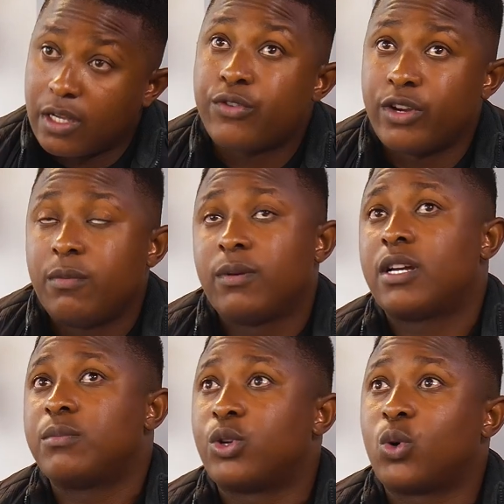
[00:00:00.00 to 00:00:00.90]
That really
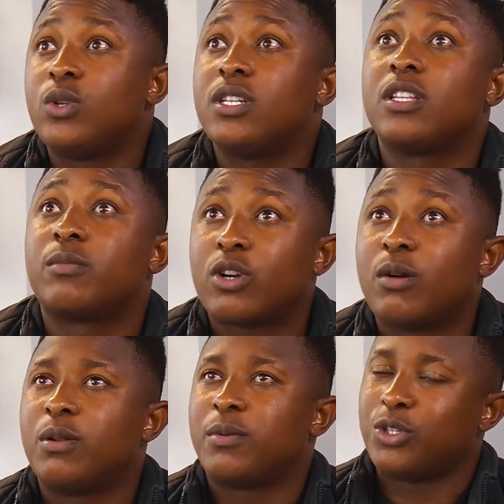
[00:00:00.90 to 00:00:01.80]
becomes rooting the
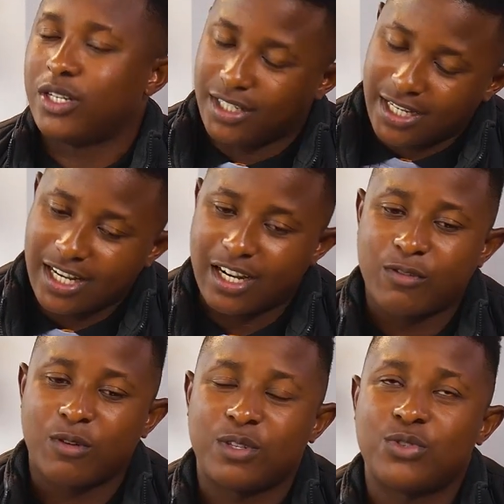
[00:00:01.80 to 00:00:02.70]
problem, actually taking
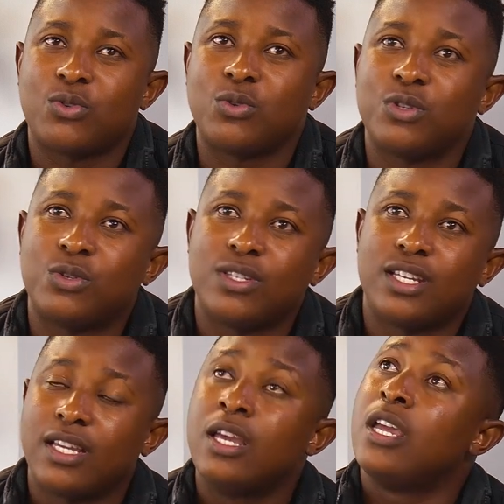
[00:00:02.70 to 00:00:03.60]
out from the roots to
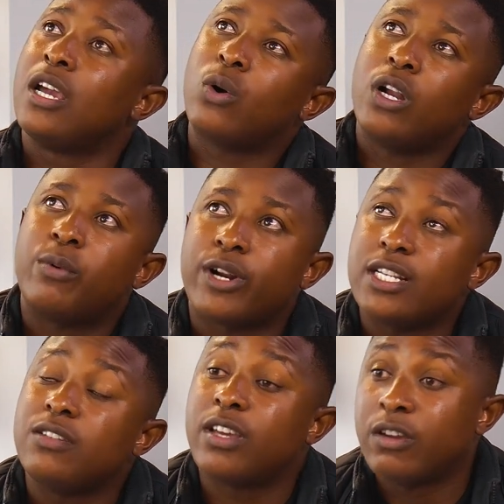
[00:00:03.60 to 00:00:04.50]
say a
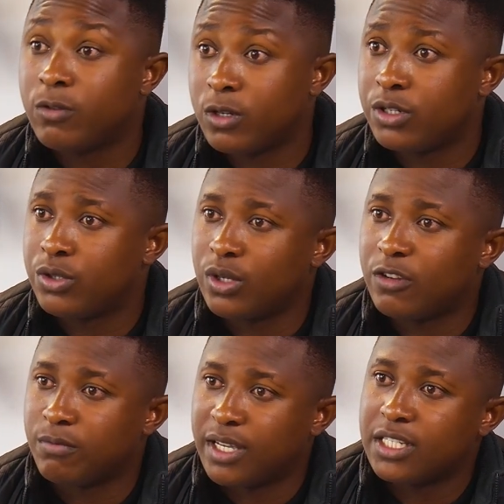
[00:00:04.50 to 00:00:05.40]
collaborative effort to
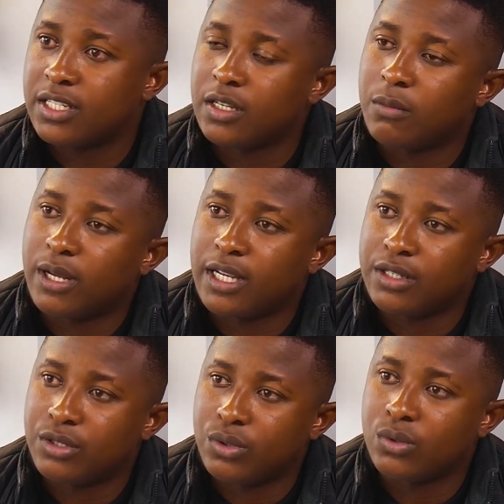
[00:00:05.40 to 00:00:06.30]
have measures in
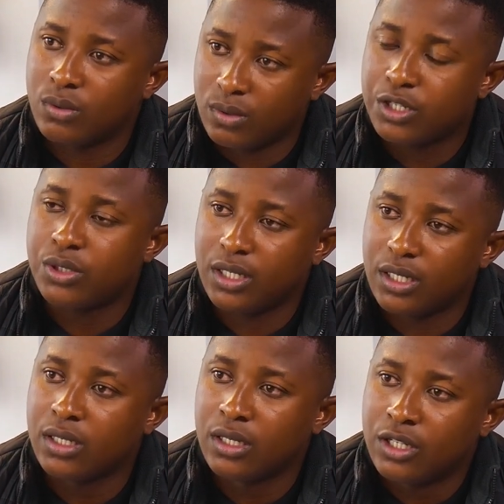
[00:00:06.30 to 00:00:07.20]
place to
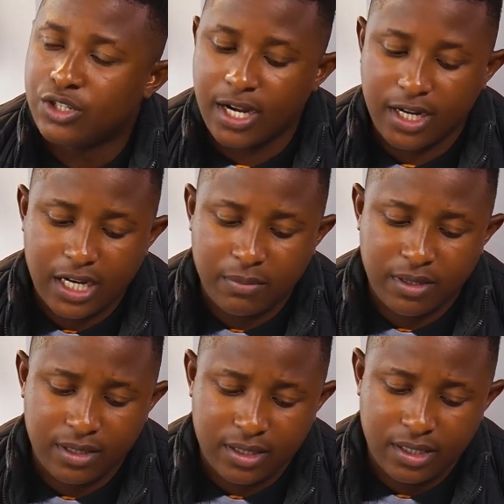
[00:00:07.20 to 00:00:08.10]
actually try and cut
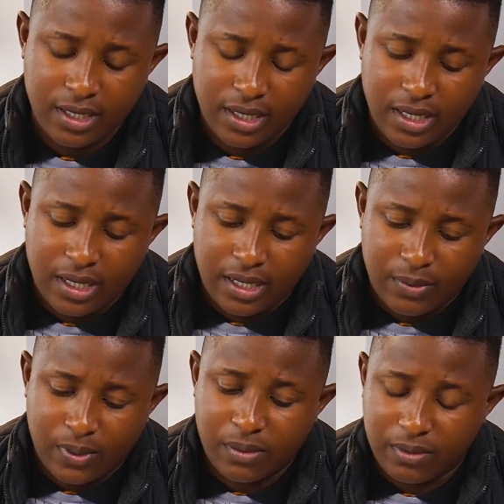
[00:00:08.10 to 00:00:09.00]
this.
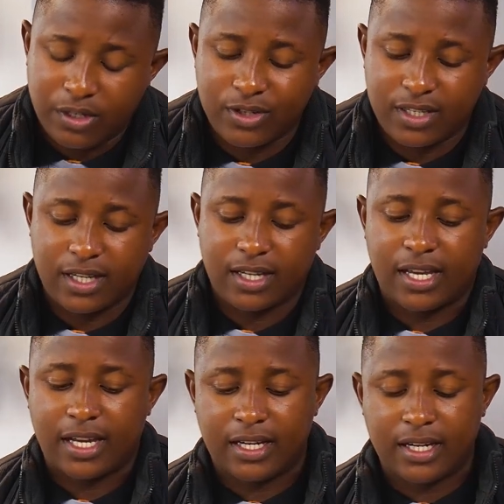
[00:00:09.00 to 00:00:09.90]
Oh, interesting.
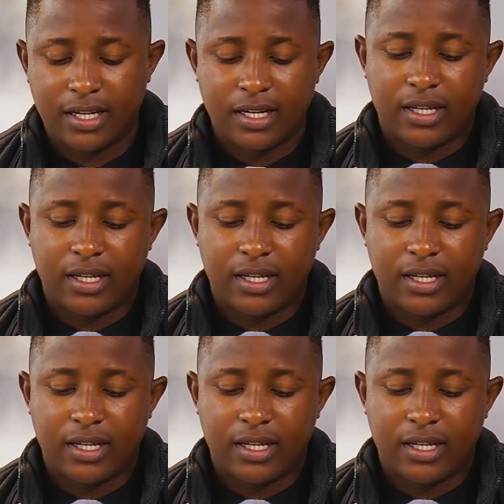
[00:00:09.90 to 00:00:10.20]
And